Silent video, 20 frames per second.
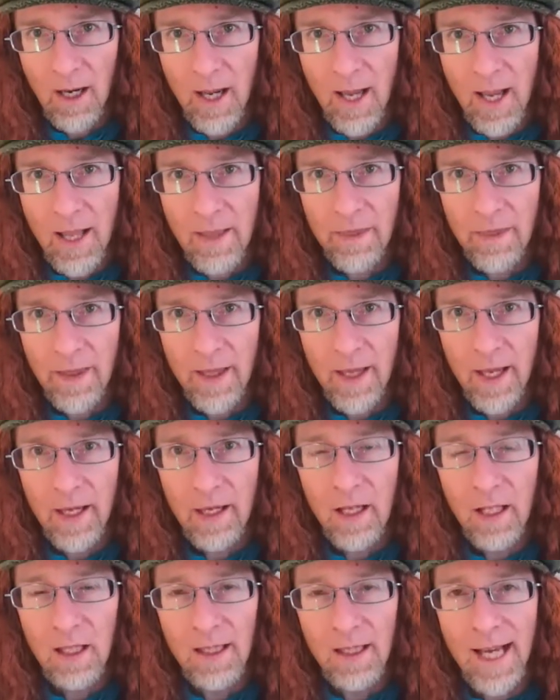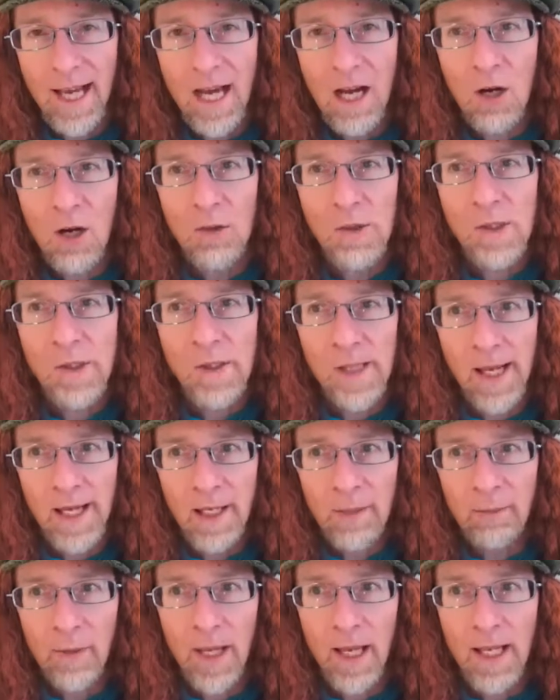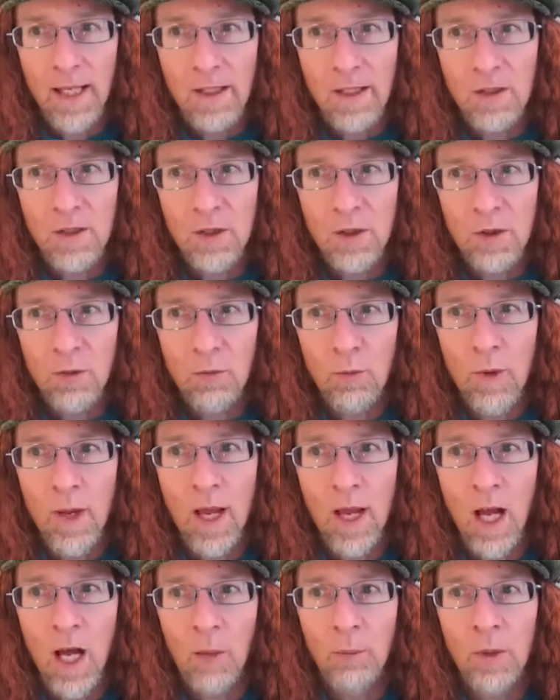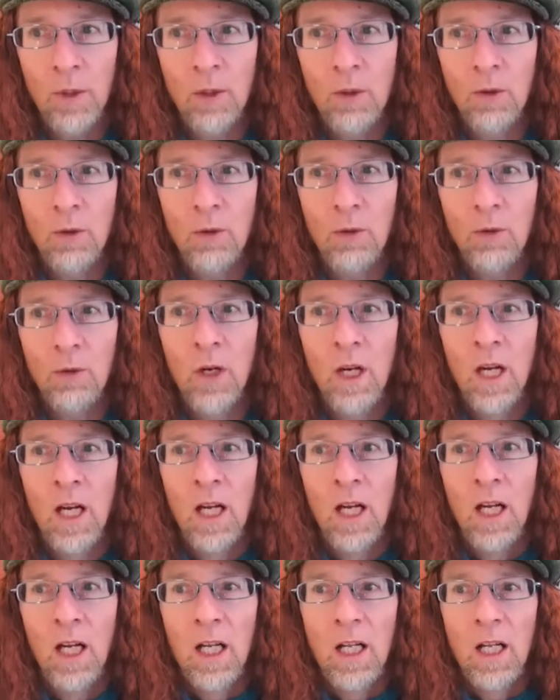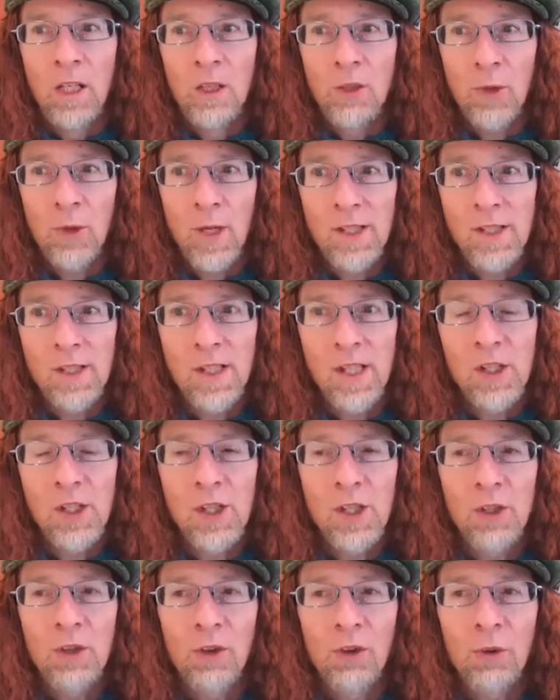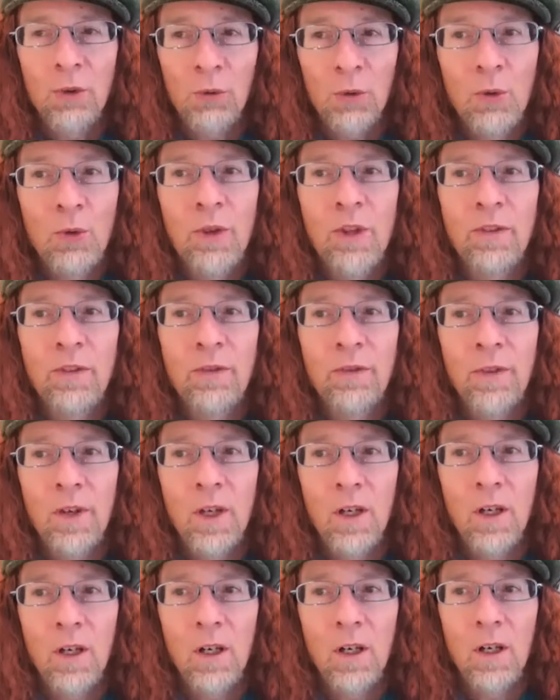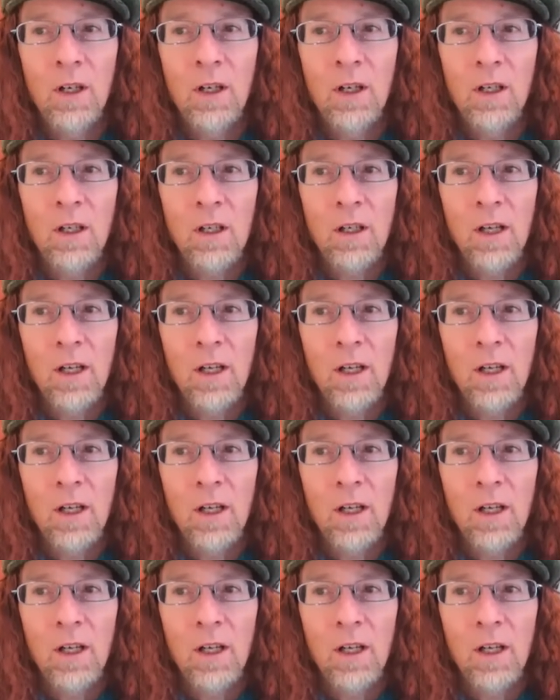And then allow Sekhmet to help you transition through the fear